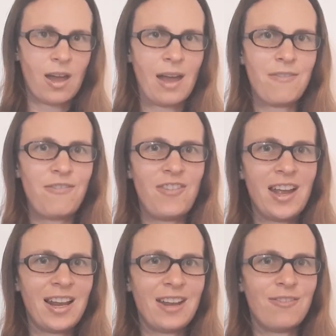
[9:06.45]
I'm
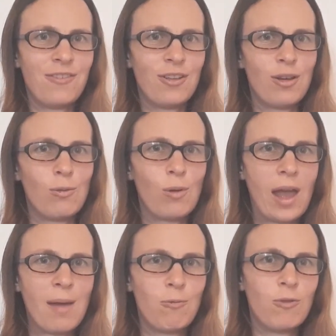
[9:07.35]
feeling for
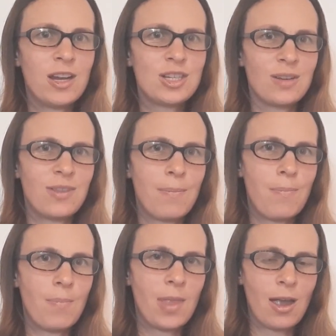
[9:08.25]
a ridge
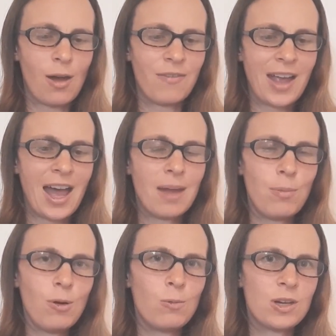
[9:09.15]
of
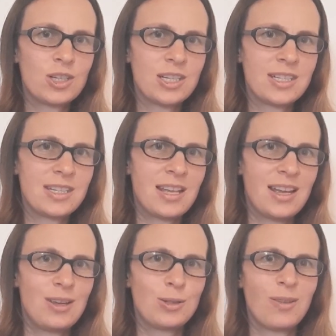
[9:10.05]
cardboard, which is
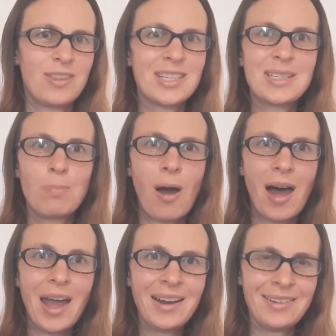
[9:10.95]
sort of the
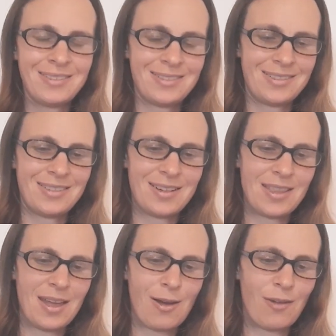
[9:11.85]
spine
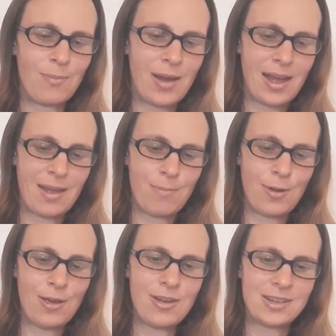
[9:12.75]
of my
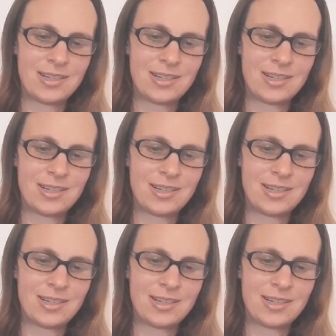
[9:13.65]
bird.